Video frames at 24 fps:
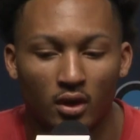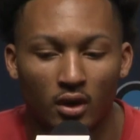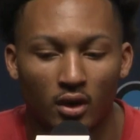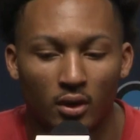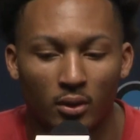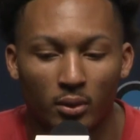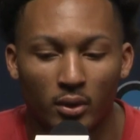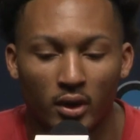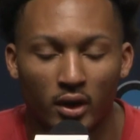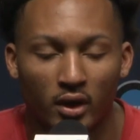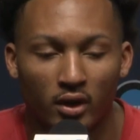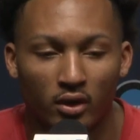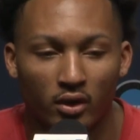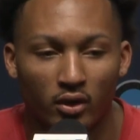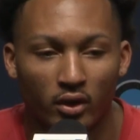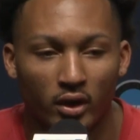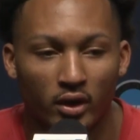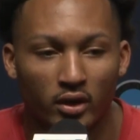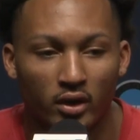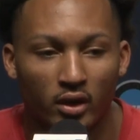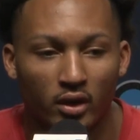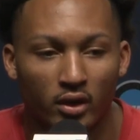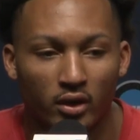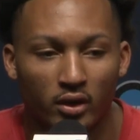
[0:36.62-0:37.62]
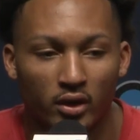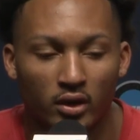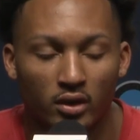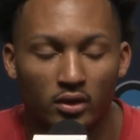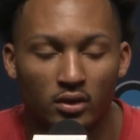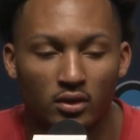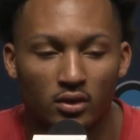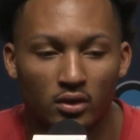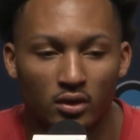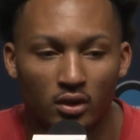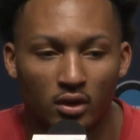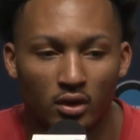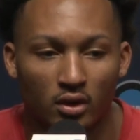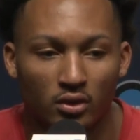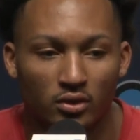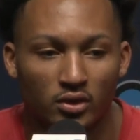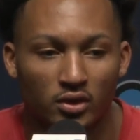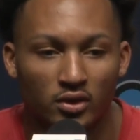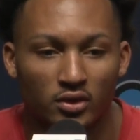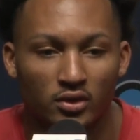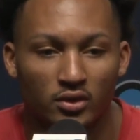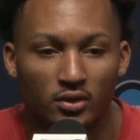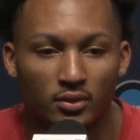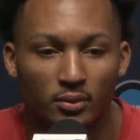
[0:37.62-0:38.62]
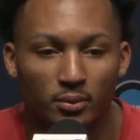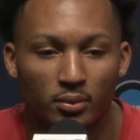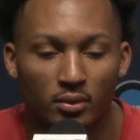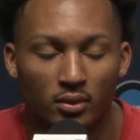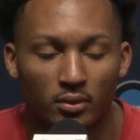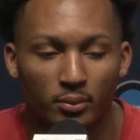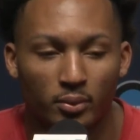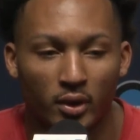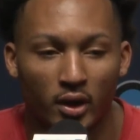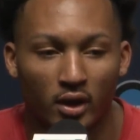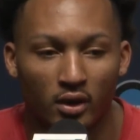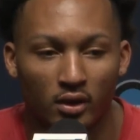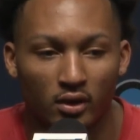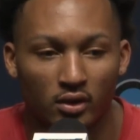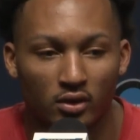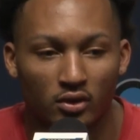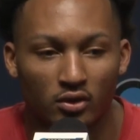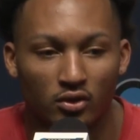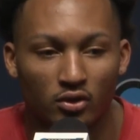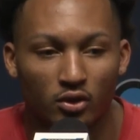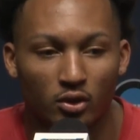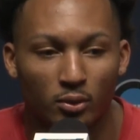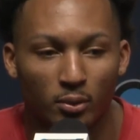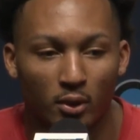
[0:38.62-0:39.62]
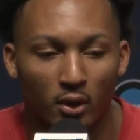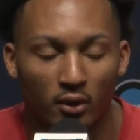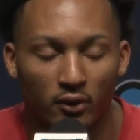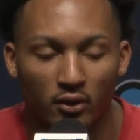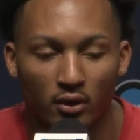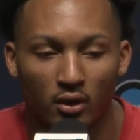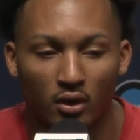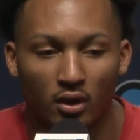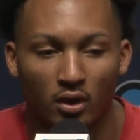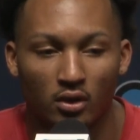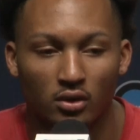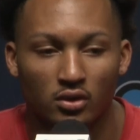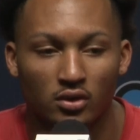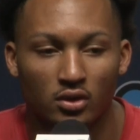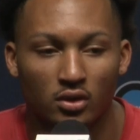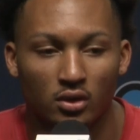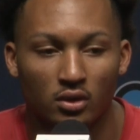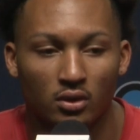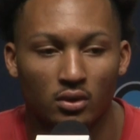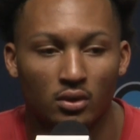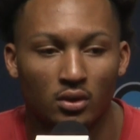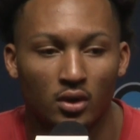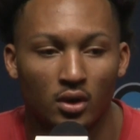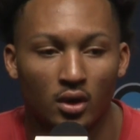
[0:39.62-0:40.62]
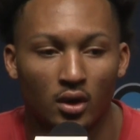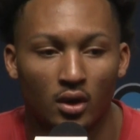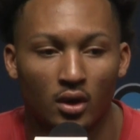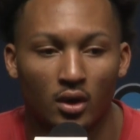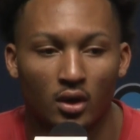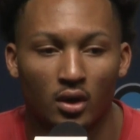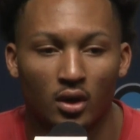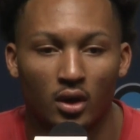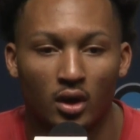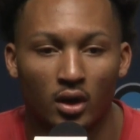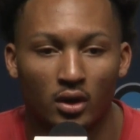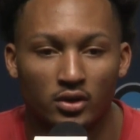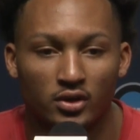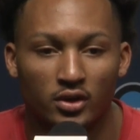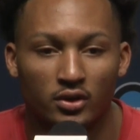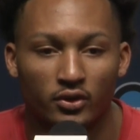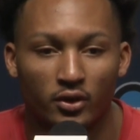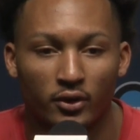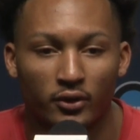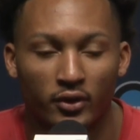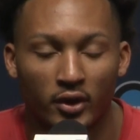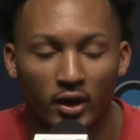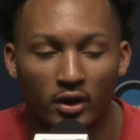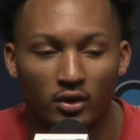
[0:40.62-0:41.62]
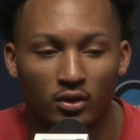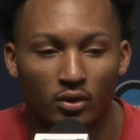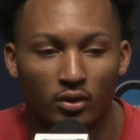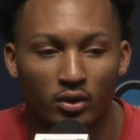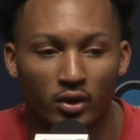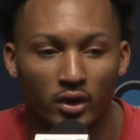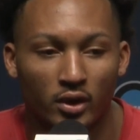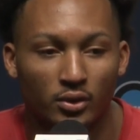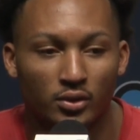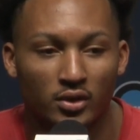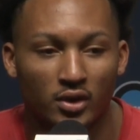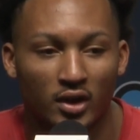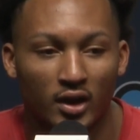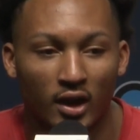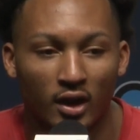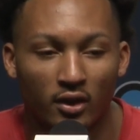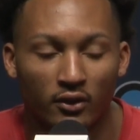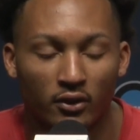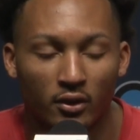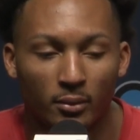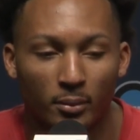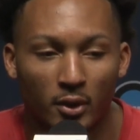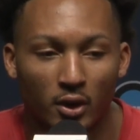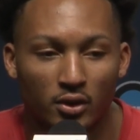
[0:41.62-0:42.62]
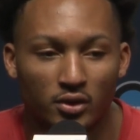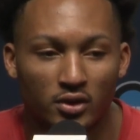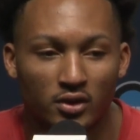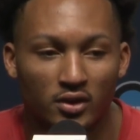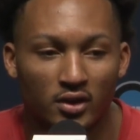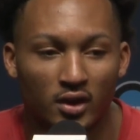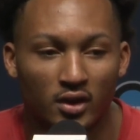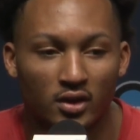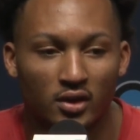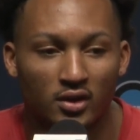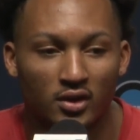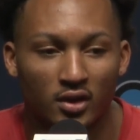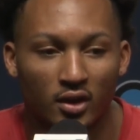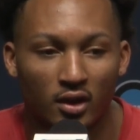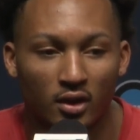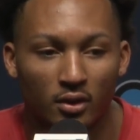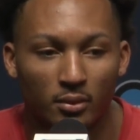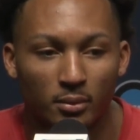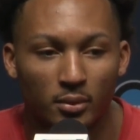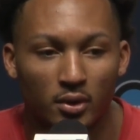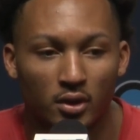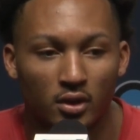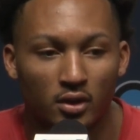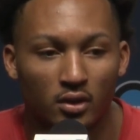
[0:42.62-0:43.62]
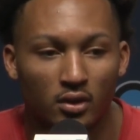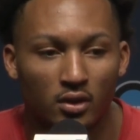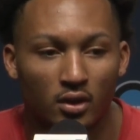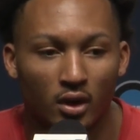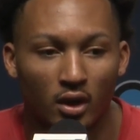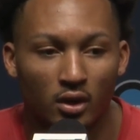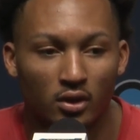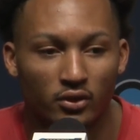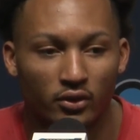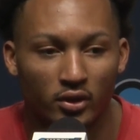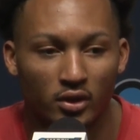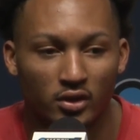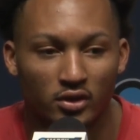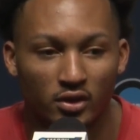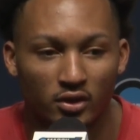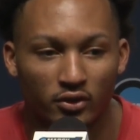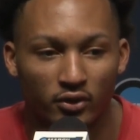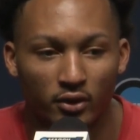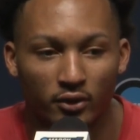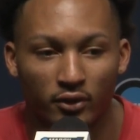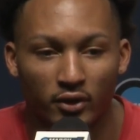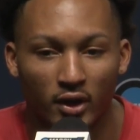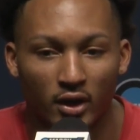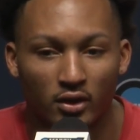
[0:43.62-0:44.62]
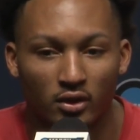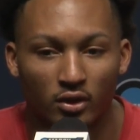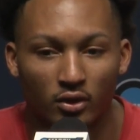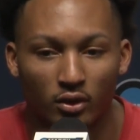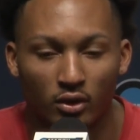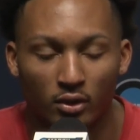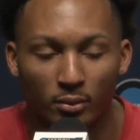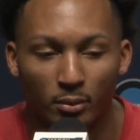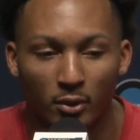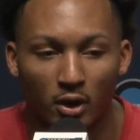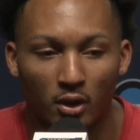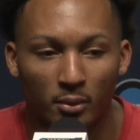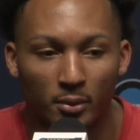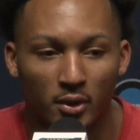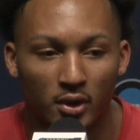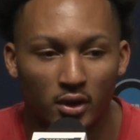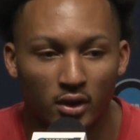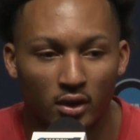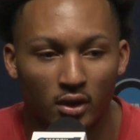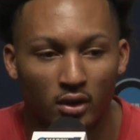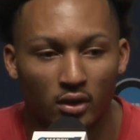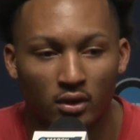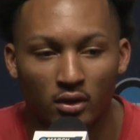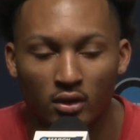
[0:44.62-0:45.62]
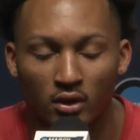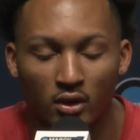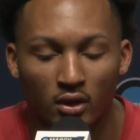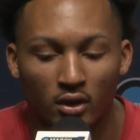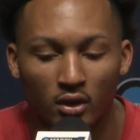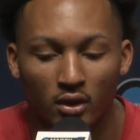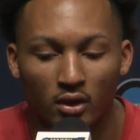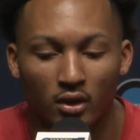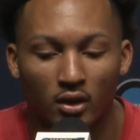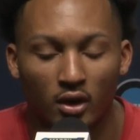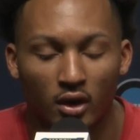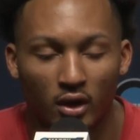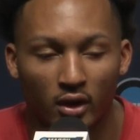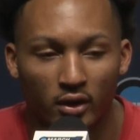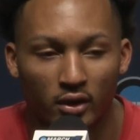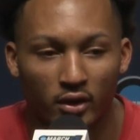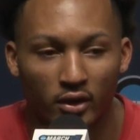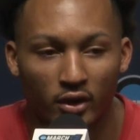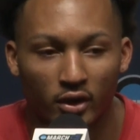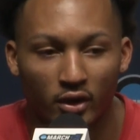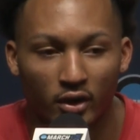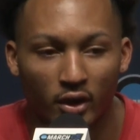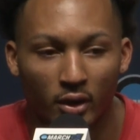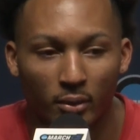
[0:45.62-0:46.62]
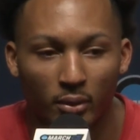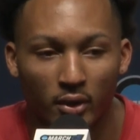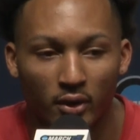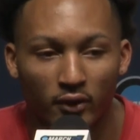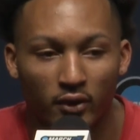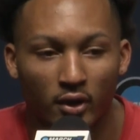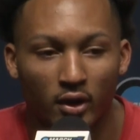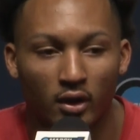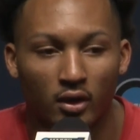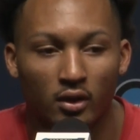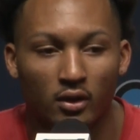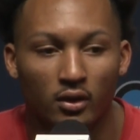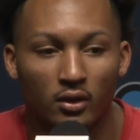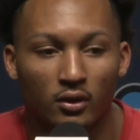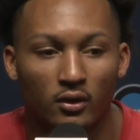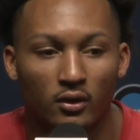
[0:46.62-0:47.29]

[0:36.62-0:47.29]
we had a great year and, you know, just proud of this group overall. So just reflect on it. It was a lot of emotions at the time, but I was really just reflecting on the moment and the year that we've had.